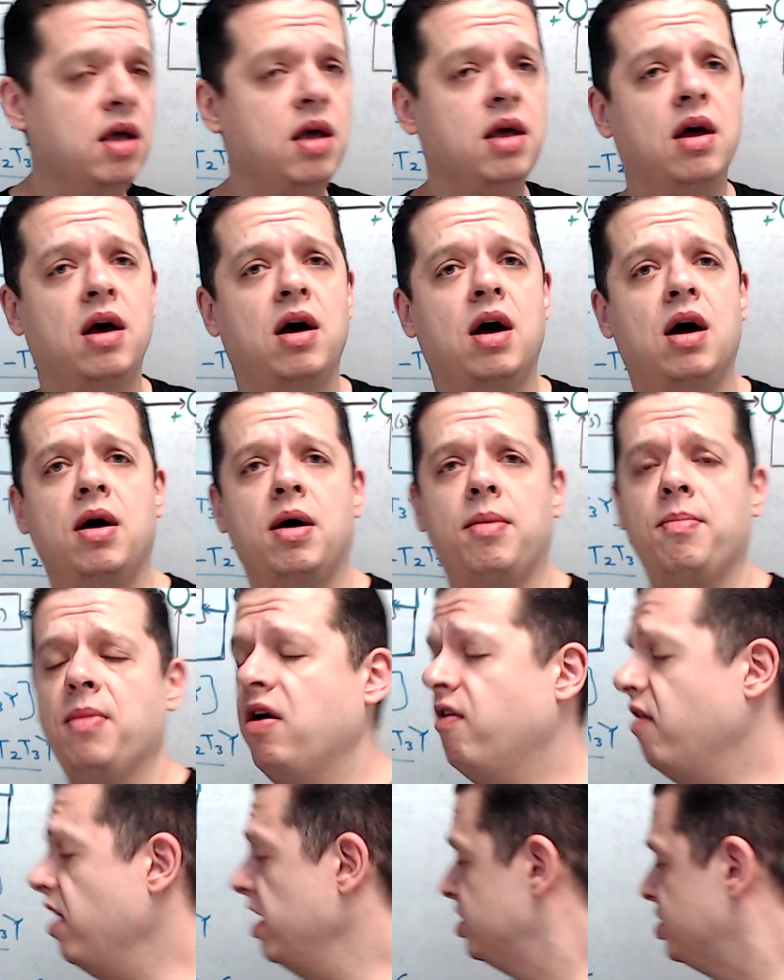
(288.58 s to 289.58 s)

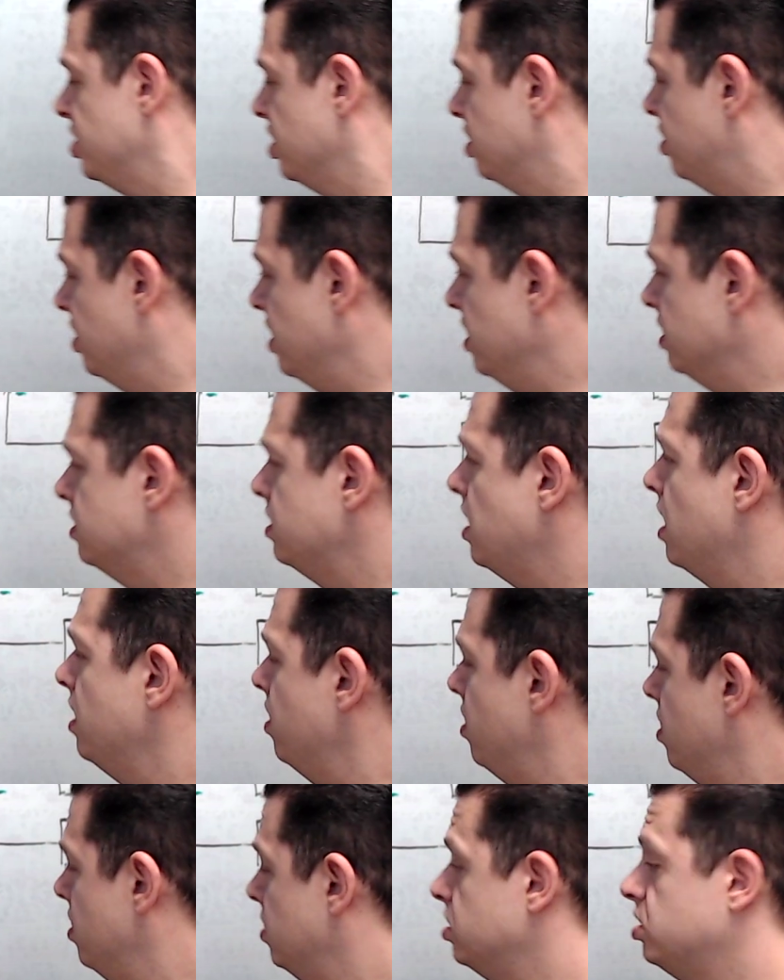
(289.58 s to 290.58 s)
arranging things, and
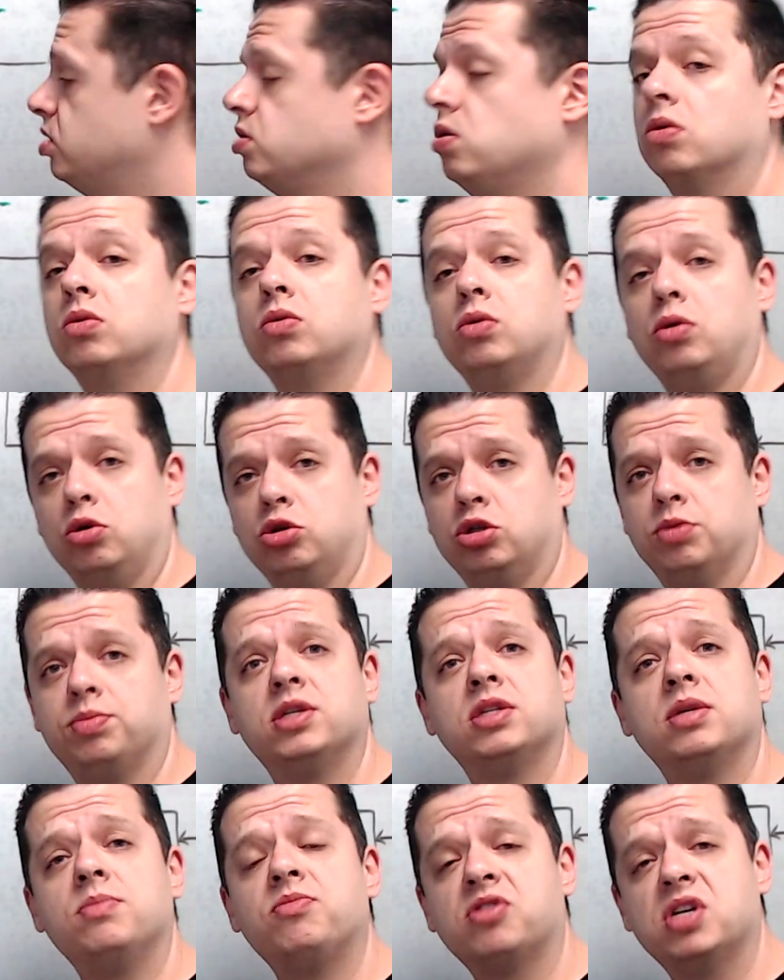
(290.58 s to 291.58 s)
here is your closed-loop
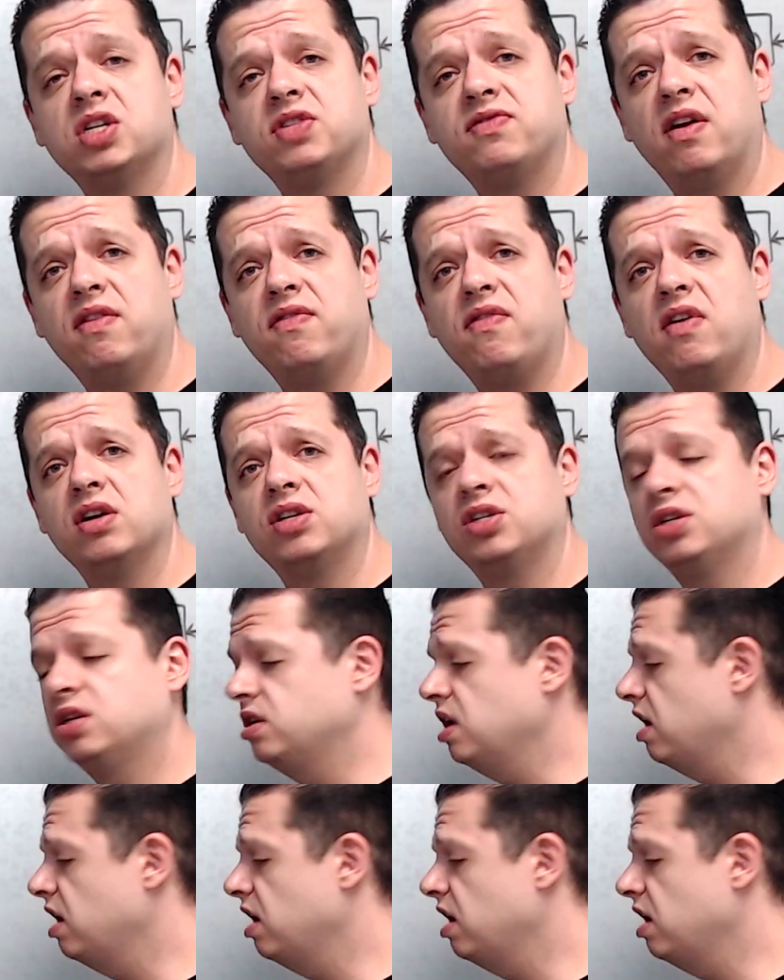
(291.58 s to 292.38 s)
system transfer function.